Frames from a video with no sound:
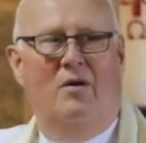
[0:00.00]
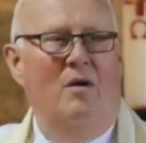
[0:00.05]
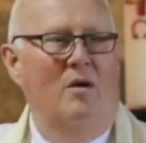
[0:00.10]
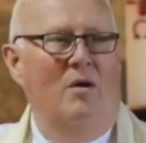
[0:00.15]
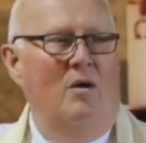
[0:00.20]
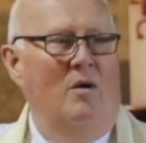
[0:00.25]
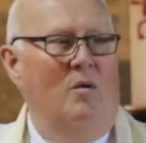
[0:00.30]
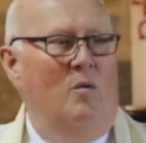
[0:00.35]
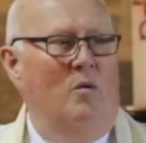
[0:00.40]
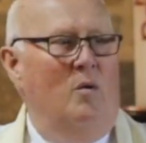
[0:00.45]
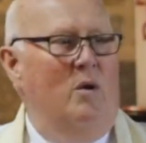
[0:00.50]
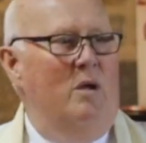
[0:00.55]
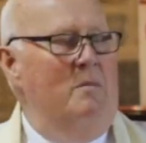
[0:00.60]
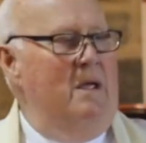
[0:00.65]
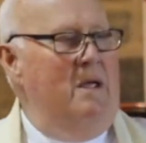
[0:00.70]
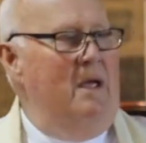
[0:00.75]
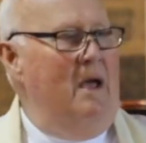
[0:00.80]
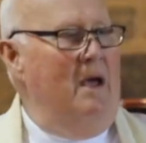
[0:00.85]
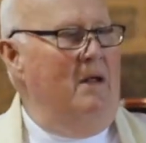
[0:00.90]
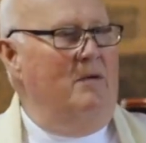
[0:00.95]
we
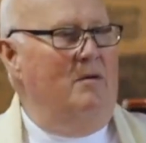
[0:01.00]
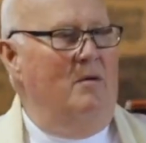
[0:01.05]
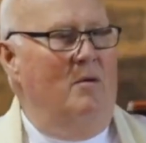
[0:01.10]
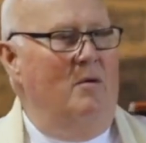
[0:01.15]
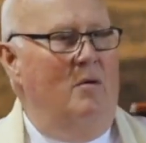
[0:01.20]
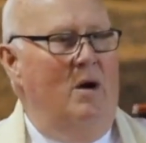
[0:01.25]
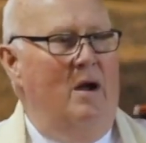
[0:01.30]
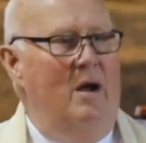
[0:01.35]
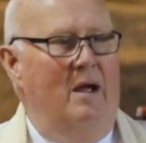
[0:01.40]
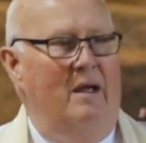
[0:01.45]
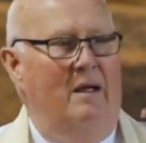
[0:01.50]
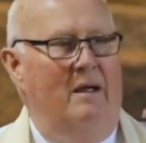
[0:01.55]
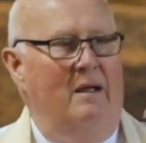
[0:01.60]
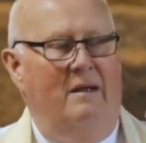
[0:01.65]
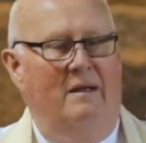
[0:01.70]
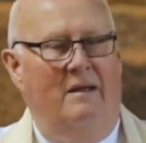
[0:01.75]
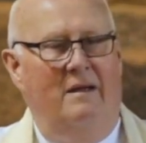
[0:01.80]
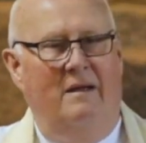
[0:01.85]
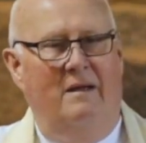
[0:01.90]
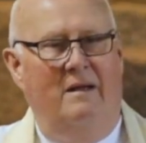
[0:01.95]
meander away,
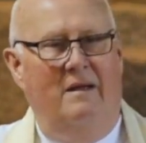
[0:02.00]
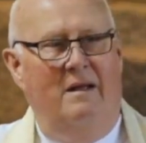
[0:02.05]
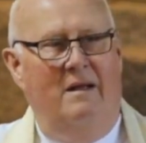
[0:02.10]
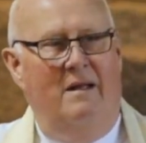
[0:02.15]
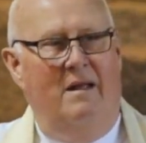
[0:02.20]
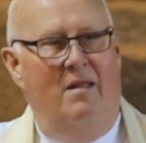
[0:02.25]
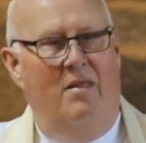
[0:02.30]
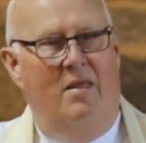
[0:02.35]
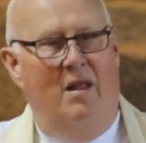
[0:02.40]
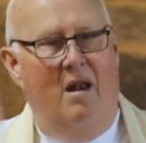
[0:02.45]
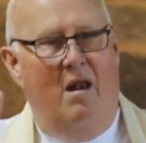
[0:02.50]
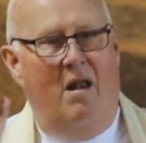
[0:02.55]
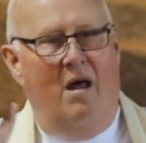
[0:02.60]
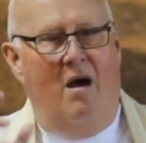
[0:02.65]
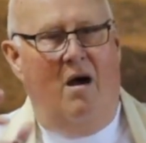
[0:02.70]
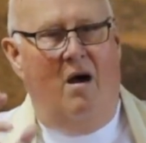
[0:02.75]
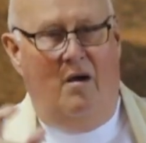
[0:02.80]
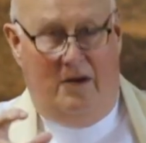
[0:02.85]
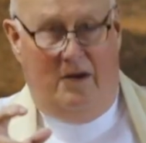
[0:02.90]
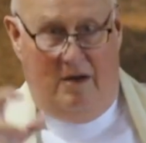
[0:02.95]
the
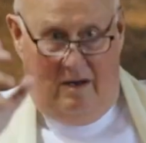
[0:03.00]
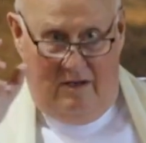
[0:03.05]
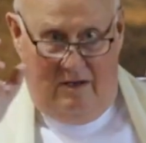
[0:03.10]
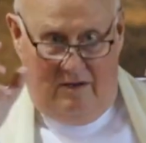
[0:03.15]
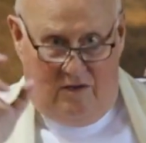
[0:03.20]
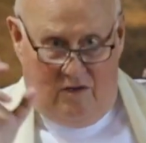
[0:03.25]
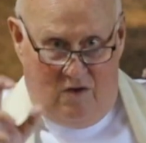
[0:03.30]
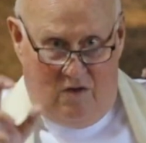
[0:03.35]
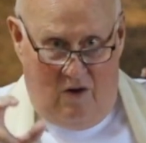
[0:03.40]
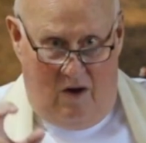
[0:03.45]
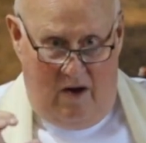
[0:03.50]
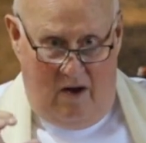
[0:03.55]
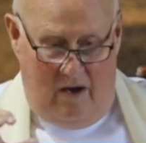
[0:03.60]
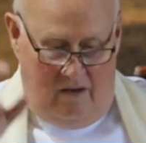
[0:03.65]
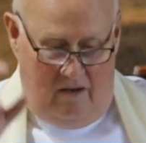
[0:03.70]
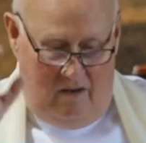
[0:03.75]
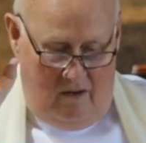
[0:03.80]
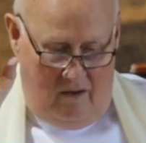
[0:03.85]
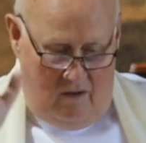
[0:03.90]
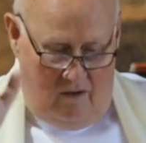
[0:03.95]
louder he's trying
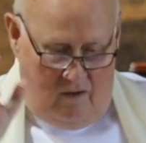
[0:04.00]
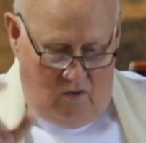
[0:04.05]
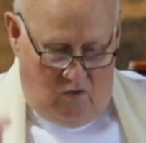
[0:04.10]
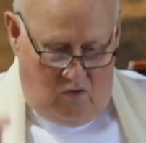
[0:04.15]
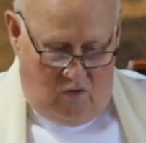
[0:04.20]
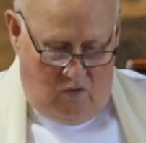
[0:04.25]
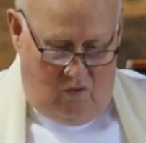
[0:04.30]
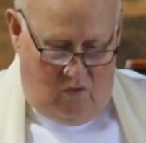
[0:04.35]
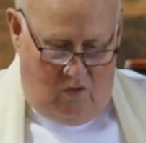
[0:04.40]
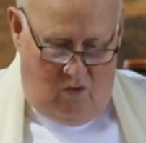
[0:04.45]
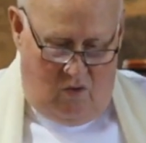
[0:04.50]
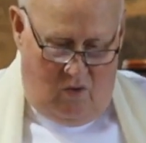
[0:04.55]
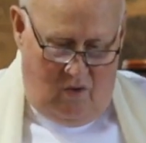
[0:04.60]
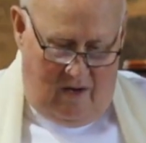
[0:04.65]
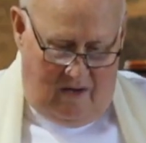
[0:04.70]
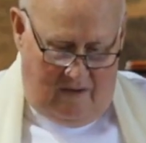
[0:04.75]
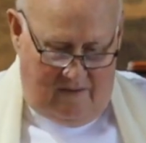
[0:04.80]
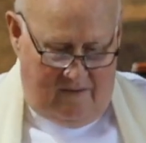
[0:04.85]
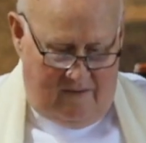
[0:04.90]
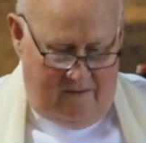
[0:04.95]
to call
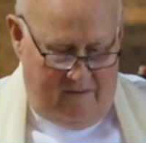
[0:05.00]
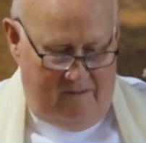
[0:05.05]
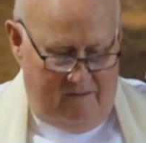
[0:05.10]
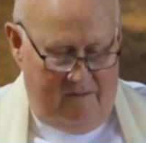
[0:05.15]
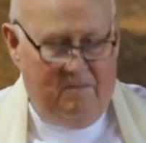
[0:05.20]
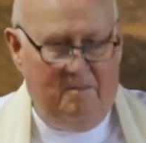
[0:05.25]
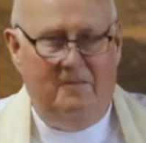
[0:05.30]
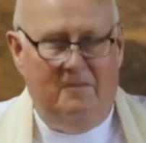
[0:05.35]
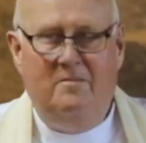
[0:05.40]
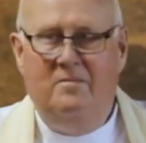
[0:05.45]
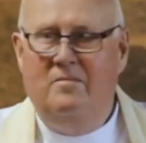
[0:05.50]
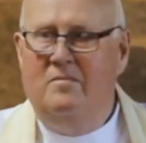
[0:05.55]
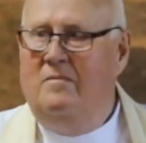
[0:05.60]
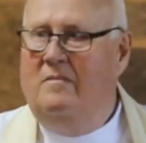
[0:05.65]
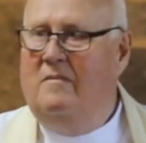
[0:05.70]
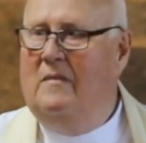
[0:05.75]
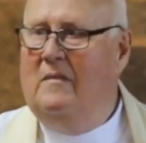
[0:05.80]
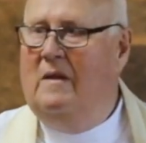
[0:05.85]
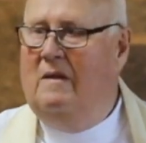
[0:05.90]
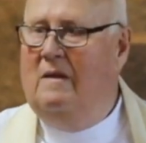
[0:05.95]
us.
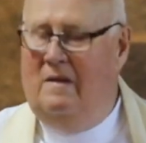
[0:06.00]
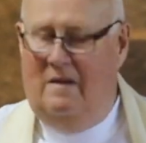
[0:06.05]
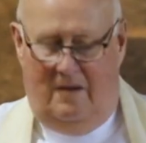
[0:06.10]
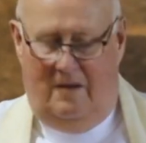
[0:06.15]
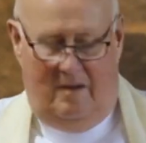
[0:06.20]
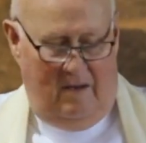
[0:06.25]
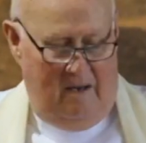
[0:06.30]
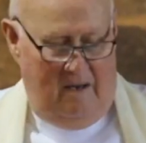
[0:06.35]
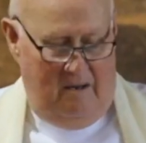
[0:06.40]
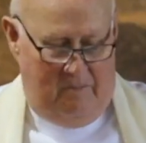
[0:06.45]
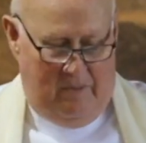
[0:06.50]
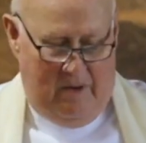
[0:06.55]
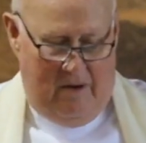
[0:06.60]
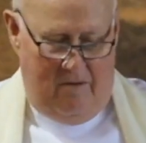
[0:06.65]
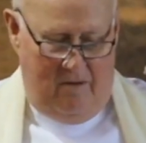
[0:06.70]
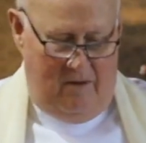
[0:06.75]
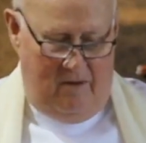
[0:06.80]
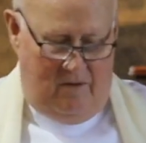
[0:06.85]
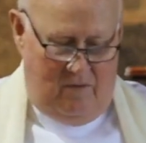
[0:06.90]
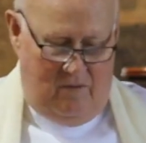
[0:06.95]
Any
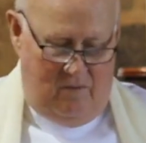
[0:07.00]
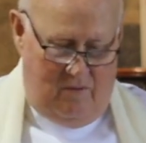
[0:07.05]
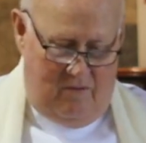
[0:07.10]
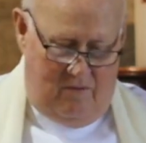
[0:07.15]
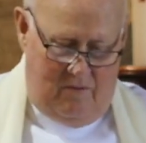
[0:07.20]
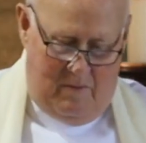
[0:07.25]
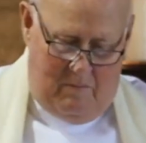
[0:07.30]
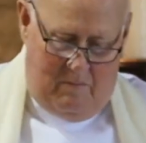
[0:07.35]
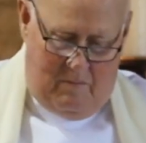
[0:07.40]
parent would remember